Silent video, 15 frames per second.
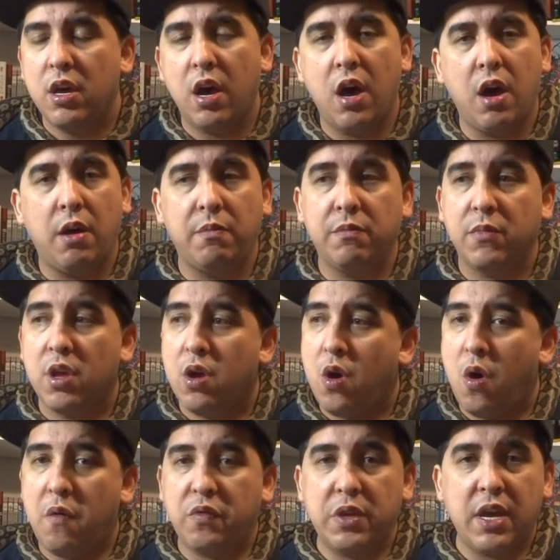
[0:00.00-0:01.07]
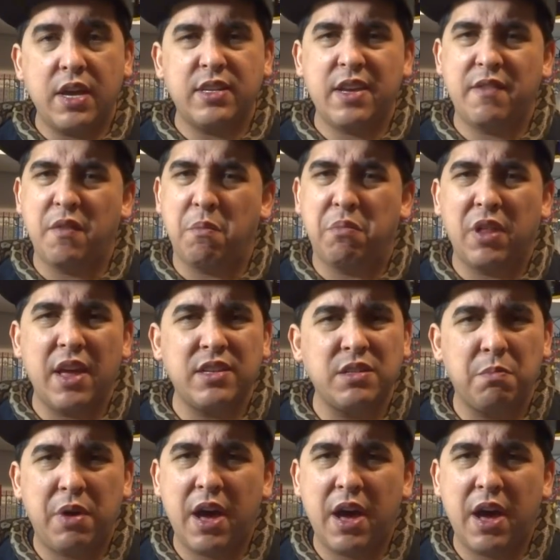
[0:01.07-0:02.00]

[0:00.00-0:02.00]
Um, Hopefully you guys have a blessed and